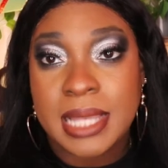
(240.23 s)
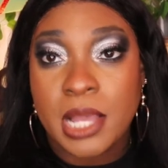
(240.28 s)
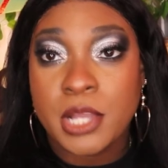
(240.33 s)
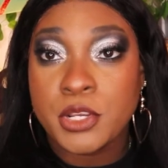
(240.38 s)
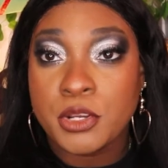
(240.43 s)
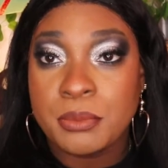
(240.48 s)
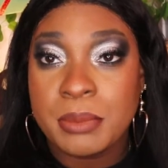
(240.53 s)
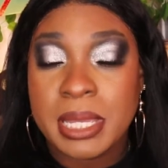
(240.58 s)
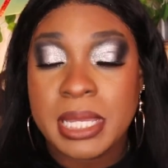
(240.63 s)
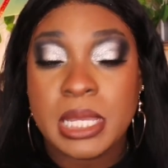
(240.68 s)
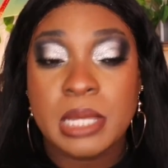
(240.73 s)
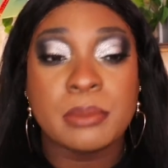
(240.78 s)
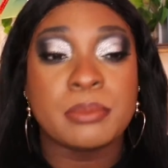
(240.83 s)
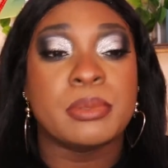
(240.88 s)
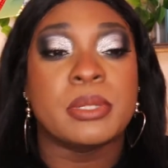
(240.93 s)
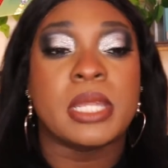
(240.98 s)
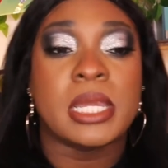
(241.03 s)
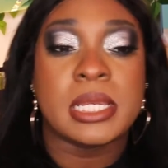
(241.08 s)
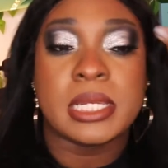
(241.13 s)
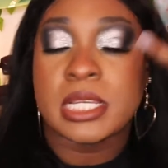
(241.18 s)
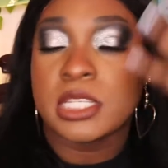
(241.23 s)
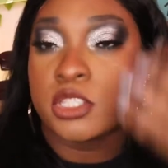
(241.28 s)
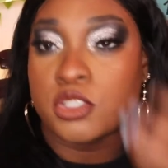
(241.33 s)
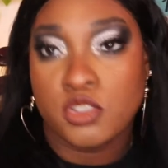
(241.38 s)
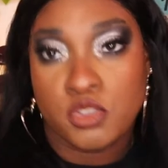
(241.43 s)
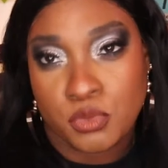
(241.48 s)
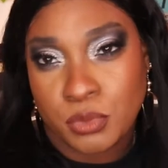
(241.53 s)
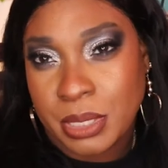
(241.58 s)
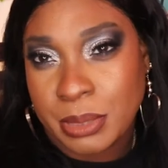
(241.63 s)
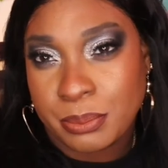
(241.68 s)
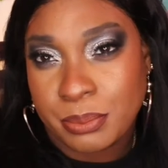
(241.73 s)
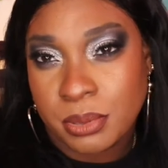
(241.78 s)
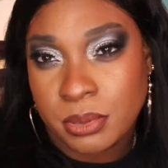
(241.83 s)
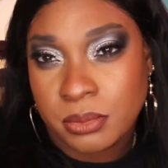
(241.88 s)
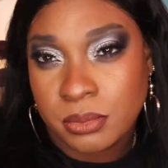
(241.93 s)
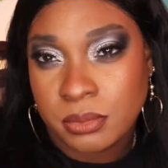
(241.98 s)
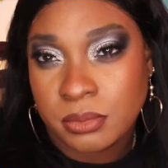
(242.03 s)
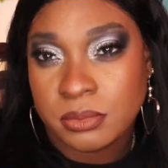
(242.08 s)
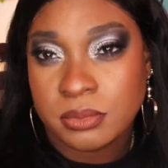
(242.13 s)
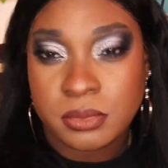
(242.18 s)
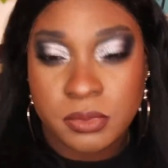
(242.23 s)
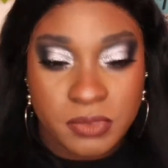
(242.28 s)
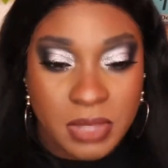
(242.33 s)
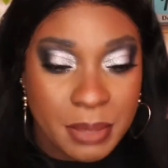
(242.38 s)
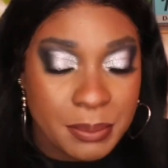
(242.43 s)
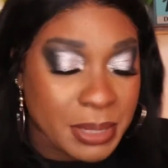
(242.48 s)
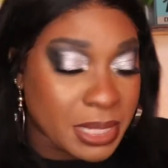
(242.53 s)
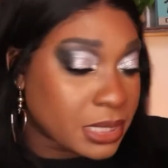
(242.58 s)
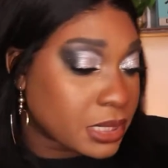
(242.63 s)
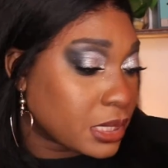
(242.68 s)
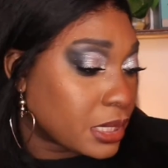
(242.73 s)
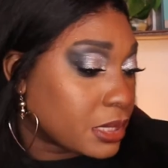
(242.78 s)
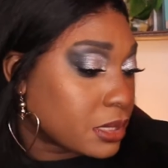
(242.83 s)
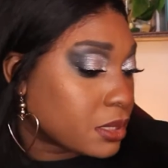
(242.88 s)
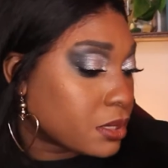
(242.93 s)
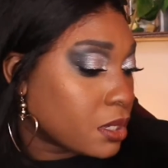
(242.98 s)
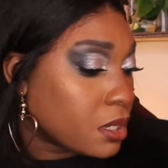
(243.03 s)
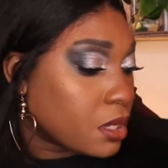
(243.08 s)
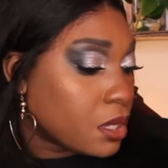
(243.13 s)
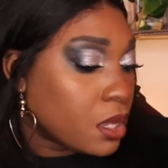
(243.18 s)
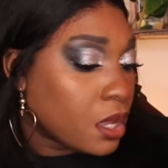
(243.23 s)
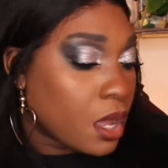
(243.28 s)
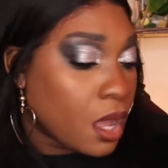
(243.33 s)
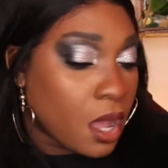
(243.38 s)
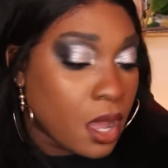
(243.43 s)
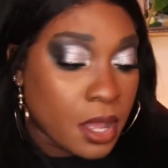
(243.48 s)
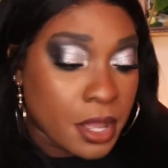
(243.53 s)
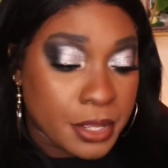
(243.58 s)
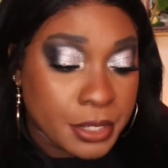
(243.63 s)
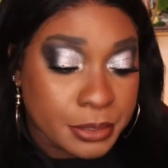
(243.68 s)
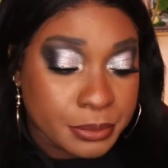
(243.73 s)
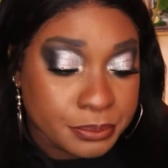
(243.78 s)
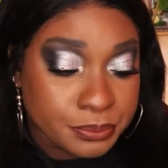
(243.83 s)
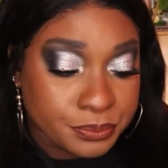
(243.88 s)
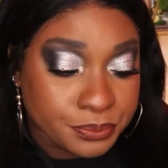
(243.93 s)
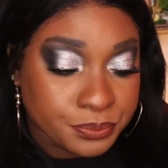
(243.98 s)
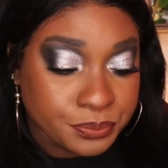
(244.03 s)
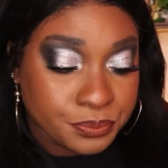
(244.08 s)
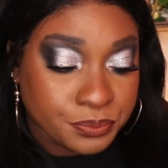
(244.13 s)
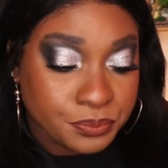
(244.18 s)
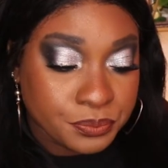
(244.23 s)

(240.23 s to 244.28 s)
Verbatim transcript: down your makeup but it doesn't drip that makes sense um